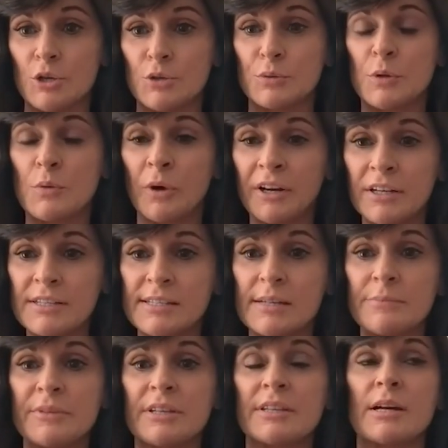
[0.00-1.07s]
So we wanted
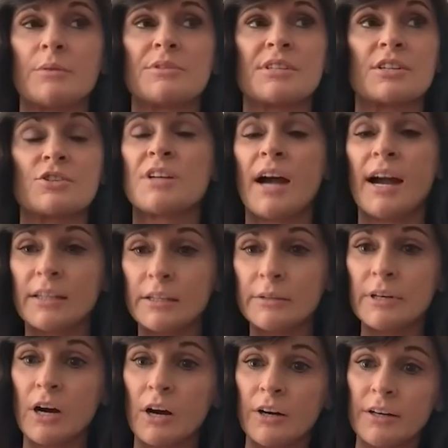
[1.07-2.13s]
something that was highly
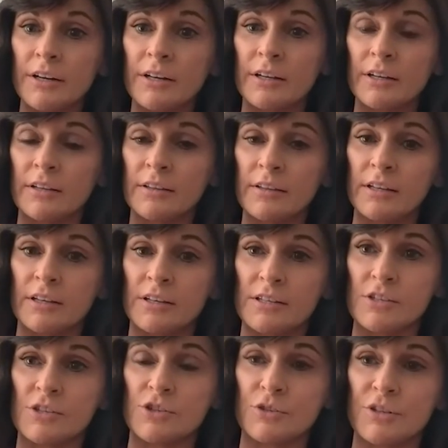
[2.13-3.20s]
regarded in the
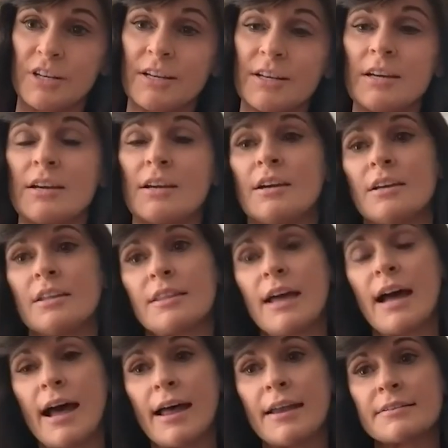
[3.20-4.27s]
industry,
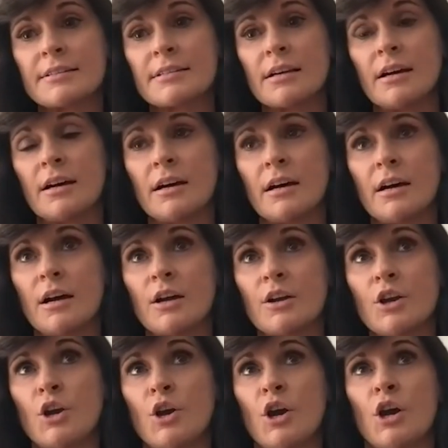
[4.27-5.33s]
that
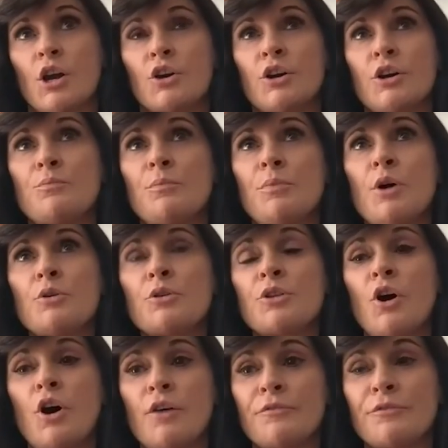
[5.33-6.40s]
could both
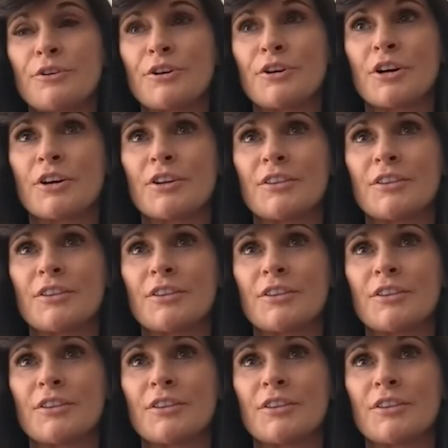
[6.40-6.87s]
offer